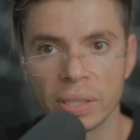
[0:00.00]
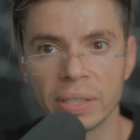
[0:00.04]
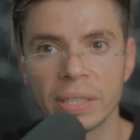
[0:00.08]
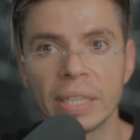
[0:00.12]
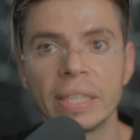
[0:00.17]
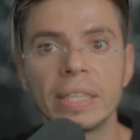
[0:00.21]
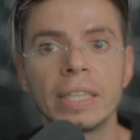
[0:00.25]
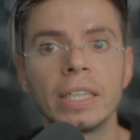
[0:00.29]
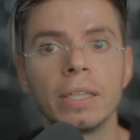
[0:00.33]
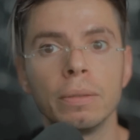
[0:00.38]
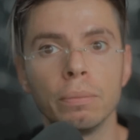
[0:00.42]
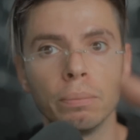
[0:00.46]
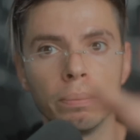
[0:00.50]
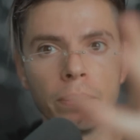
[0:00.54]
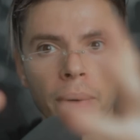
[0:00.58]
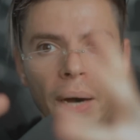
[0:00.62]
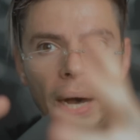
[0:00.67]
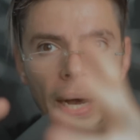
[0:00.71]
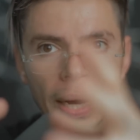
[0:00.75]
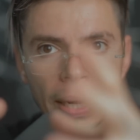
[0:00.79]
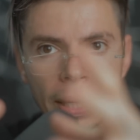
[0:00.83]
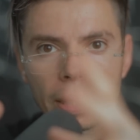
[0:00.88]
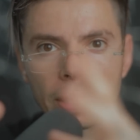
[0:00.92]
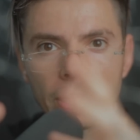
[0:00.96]
then
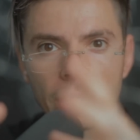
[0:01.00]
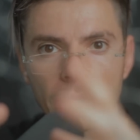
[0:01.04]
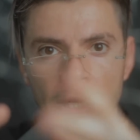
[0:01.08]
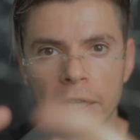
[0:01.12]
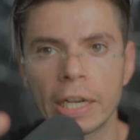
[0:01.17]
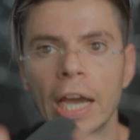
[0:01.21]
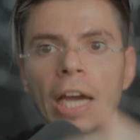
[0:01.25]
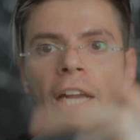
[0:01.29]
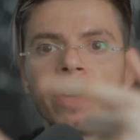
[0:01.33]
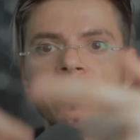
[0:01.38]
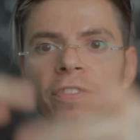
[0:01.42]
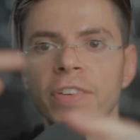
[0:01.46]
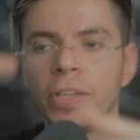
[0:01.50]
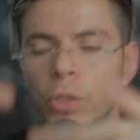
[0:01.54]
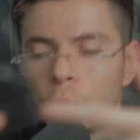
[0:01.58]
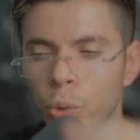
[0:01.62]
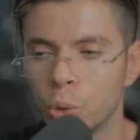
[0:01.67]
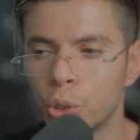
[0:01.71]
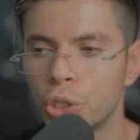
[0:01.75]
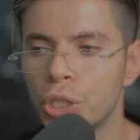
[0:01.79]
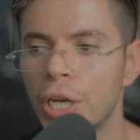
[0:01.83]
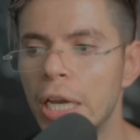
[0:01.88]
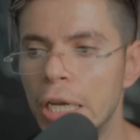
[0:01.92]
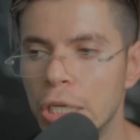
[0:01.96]
combine, kind of
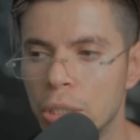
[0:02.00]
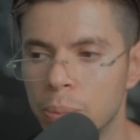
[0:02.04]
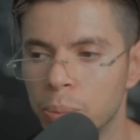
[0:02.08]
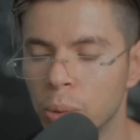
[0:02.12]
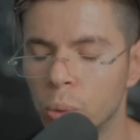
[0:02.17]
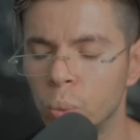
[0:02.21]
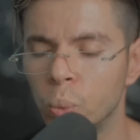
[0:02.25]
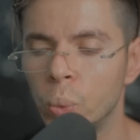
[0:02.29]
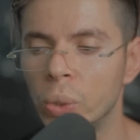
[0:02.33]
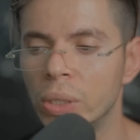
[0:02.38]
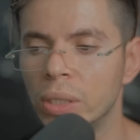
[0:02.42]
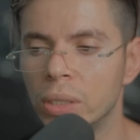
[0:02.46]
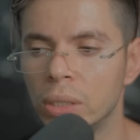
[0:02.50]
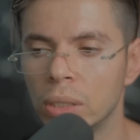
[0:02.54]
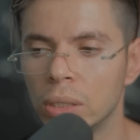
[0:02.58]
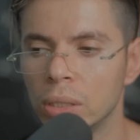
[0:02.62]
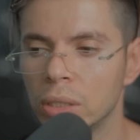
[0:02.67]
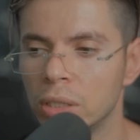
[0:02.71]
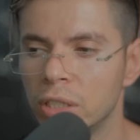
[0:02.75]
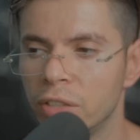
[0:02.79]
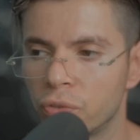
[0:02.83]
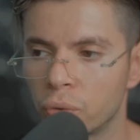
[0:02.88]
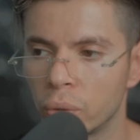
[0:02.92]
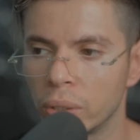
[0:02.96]
interchange between the
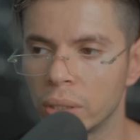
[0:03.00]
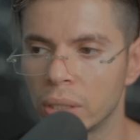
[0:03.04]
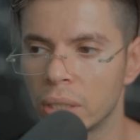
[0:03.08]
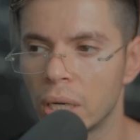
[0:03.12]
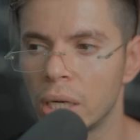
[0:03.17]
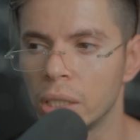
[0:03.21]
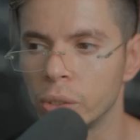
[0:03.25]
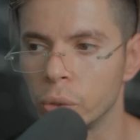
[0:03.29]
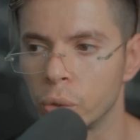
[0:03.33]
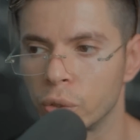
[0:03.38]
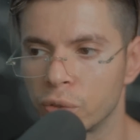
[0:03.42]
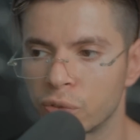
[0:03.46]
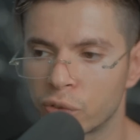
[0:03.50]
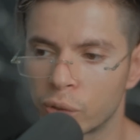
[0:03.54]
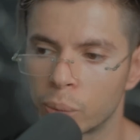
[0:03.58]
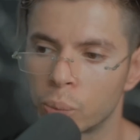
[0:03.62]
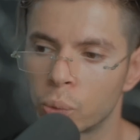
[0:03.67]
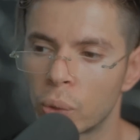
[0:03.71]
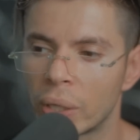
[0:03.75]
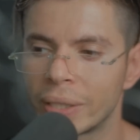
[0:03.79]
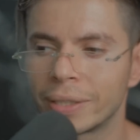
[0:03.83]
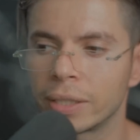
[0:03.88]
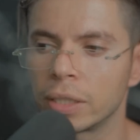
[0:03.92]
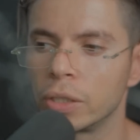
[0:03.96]
different colors from
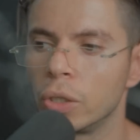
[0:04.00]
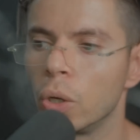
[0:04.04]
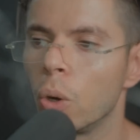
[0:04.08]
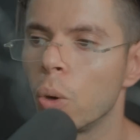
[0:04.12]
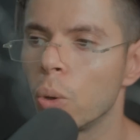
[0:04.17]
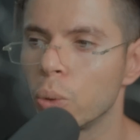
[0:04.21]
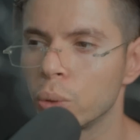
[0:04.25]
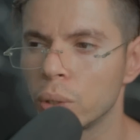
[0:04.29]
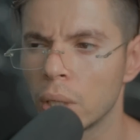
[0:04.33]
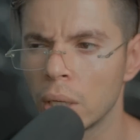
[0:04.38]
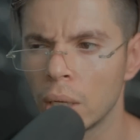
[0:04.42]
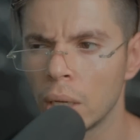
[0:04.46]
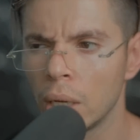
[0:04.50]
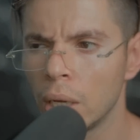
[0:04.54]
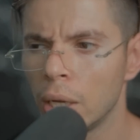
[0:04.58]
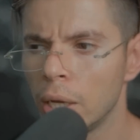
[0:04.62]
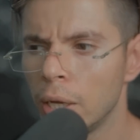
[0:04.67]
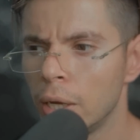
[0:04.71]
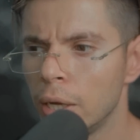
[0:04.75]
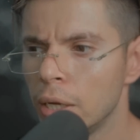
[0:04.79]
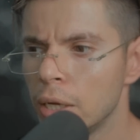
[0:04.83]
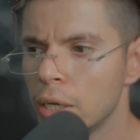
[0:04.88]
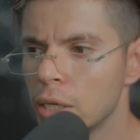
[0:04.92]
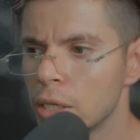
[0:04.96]
red to gold.
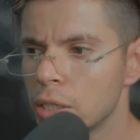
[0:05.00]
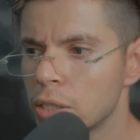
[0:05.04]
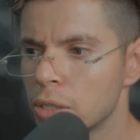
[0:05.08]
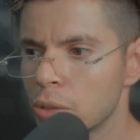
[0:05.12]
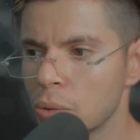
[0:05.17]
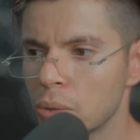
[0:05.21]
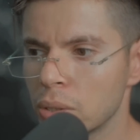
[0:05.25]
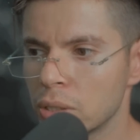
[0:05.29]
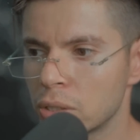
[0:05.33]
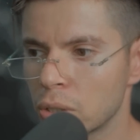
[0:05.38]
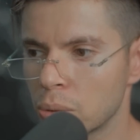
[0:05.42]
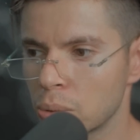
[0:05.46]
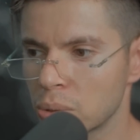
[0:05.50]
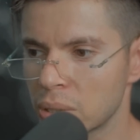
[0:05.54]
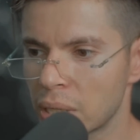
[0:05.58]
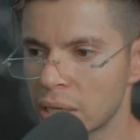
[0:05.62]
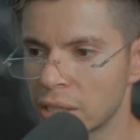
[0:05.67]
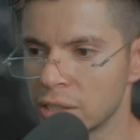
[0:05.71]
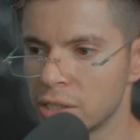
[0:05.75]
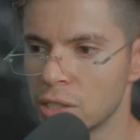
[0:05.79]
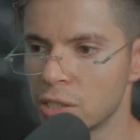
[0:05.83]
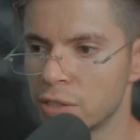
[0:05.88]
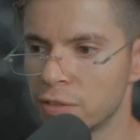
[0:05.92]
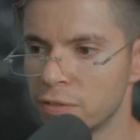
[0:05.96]
So it's almost like
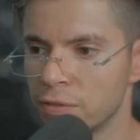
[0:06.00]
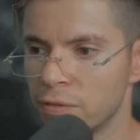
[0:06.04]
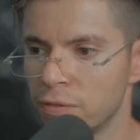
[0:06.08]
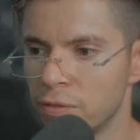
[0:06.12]
this